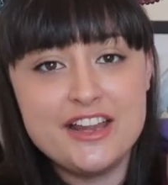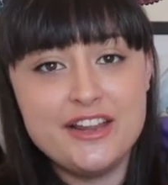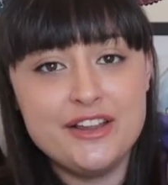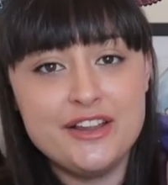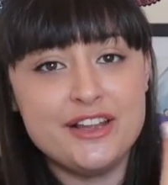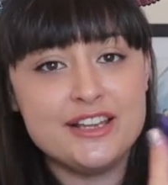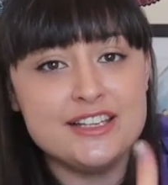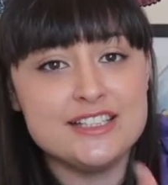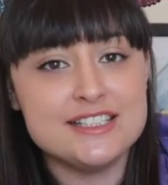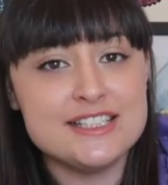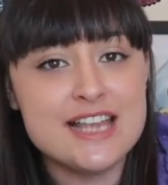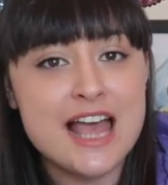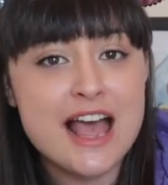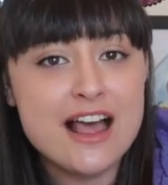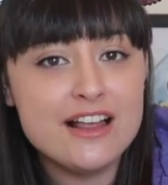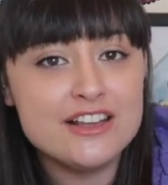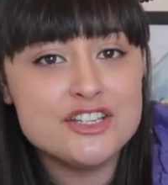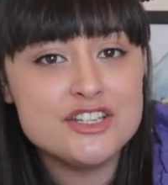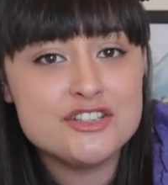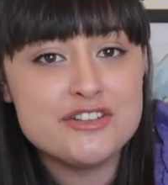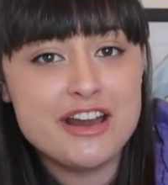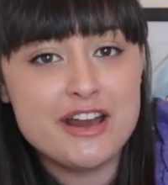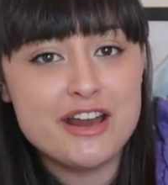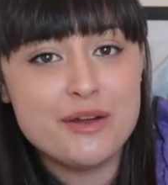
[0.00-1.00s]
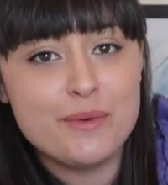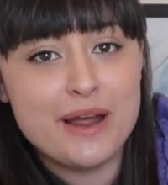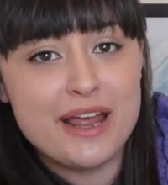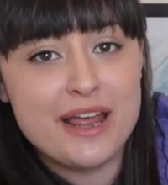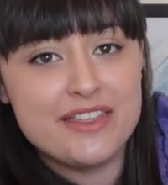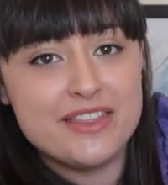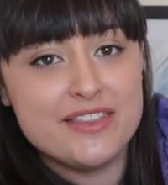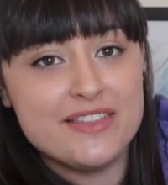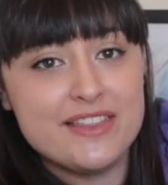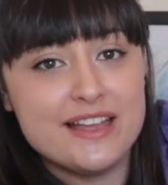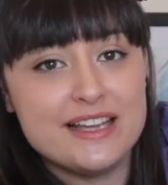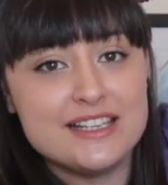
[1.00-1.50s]
You can tell straight away
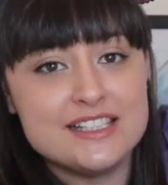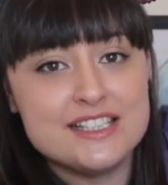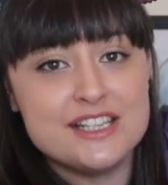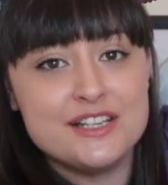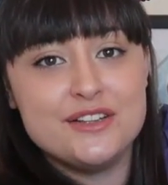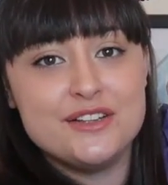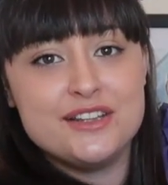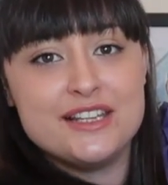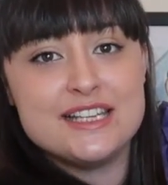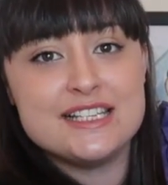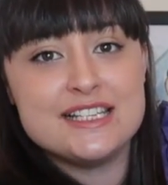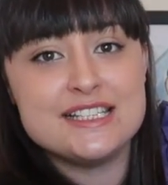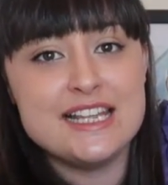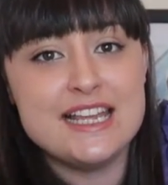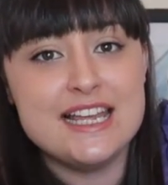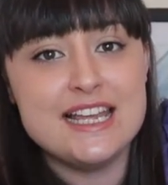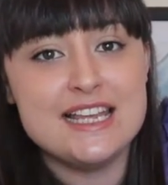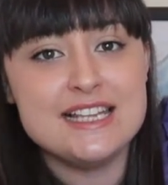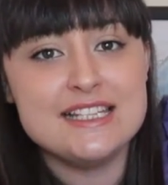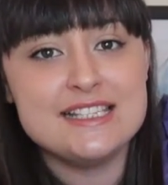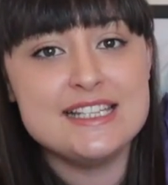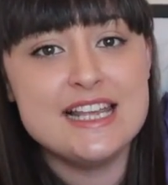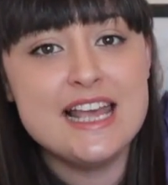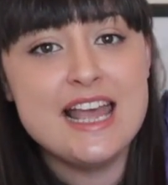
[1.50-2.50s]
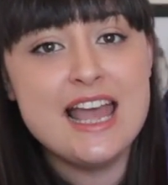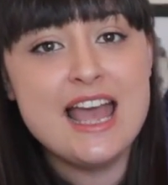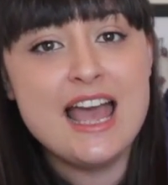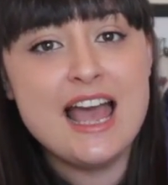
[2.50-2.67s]
that that's who this is.